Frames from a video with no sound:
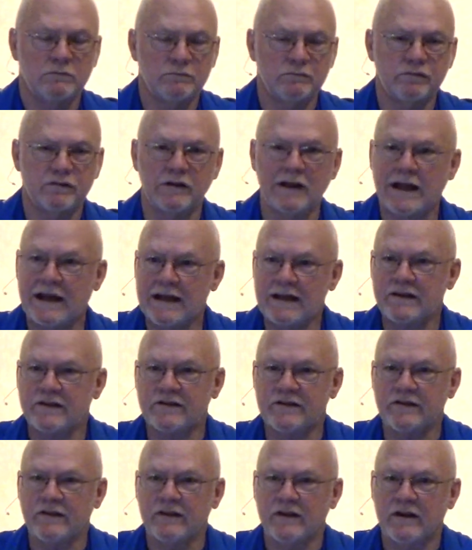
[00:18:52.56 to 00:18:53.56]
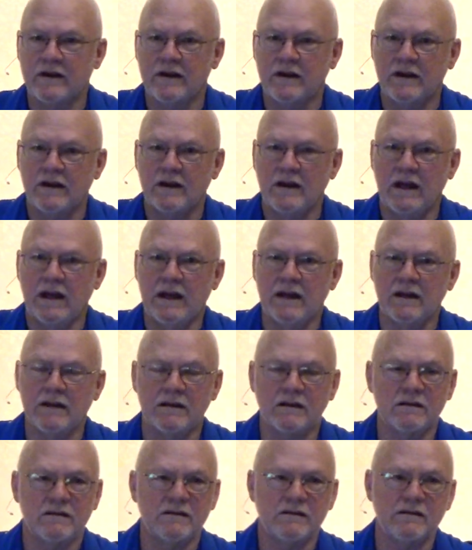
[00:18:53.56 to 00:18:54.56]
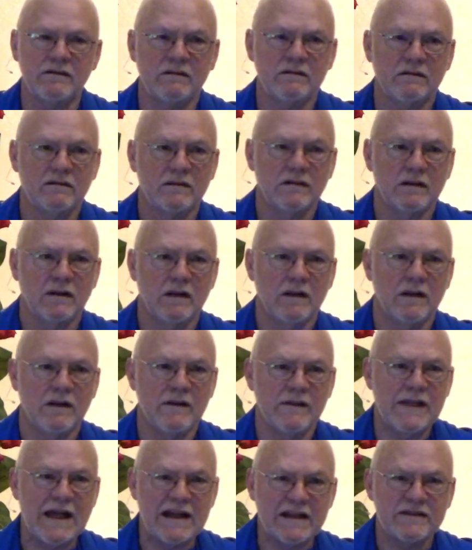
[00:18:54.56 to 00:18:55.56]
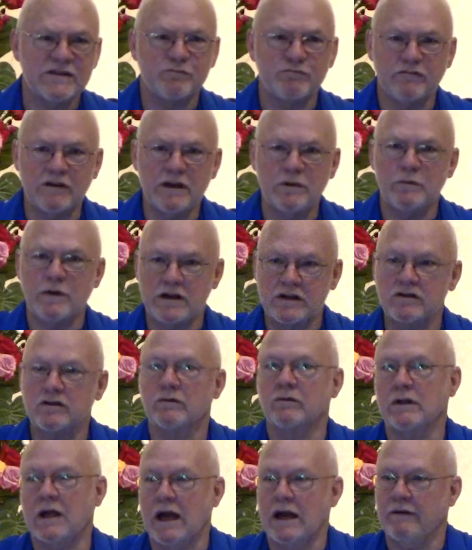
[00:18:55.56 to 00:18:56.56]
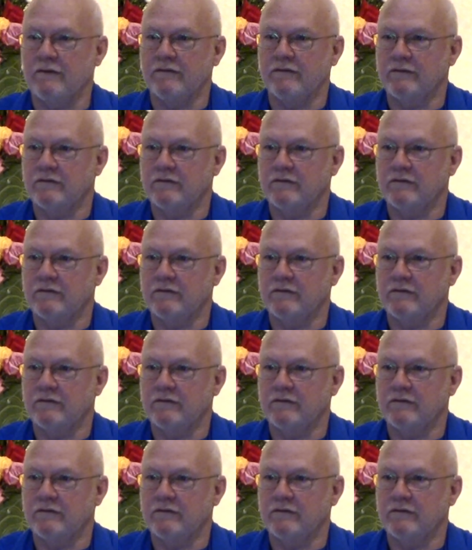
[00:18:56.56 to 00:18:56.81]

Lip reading: place and that's pretty much her life.